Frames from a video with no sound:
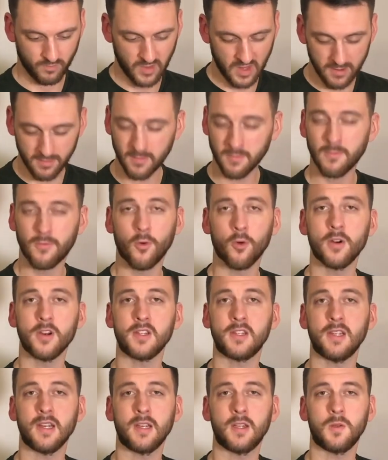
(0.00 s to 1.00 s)
give them 4 to
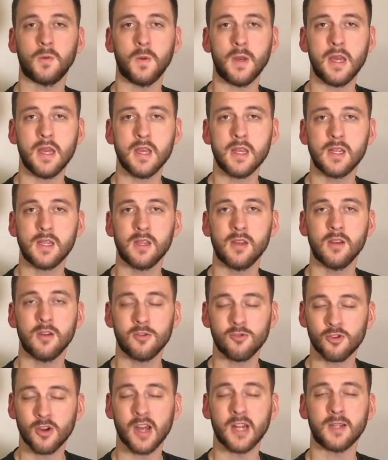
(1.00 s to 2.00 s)
6 weeks,
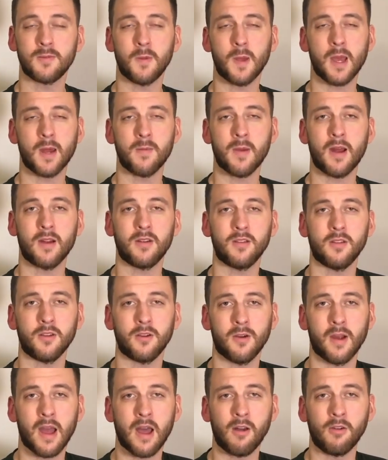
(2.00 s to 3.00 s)
transplant them out to the
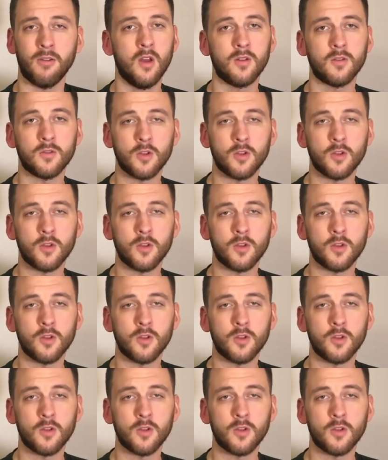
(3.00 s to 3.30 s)
ground.